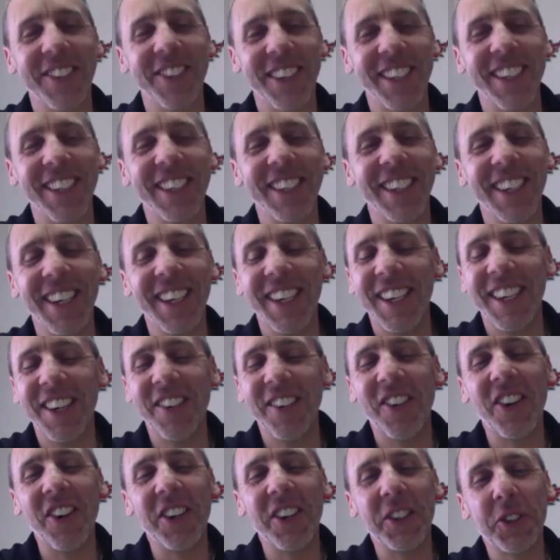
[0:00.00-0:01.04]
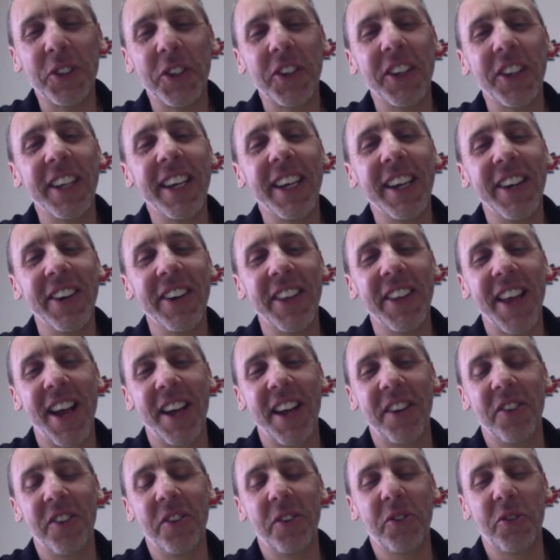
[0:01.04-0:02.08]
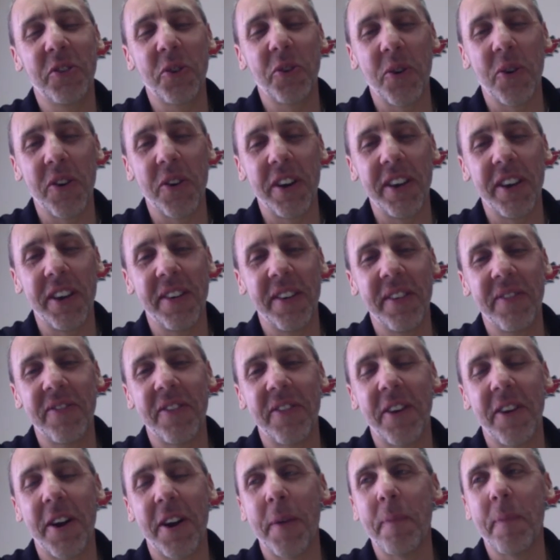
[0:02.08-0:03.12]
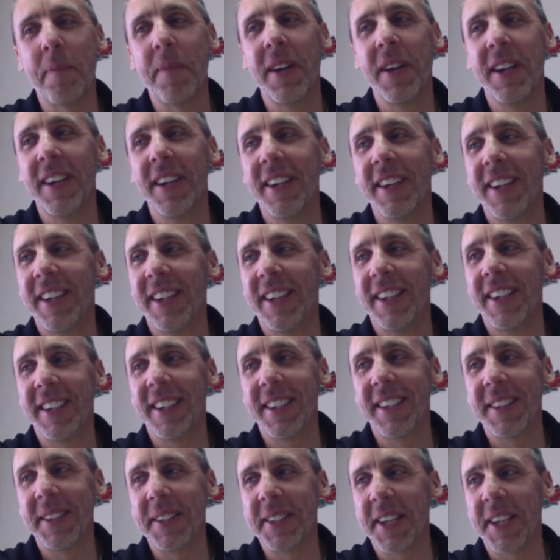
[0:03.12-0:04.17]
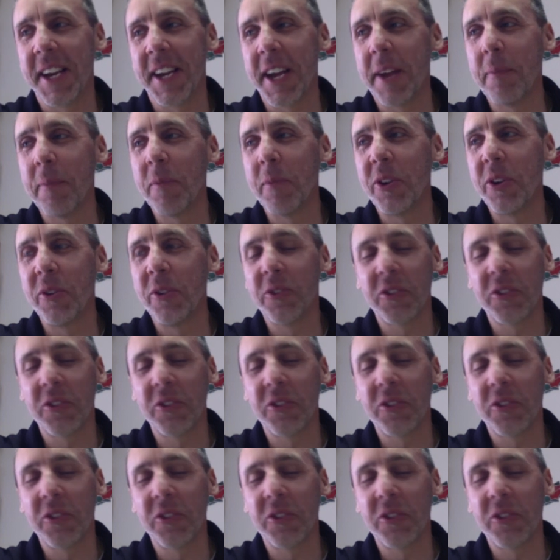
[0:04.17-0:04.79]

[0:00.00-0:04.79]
do it. Well, I certainly hear that in your story from uh, the time when you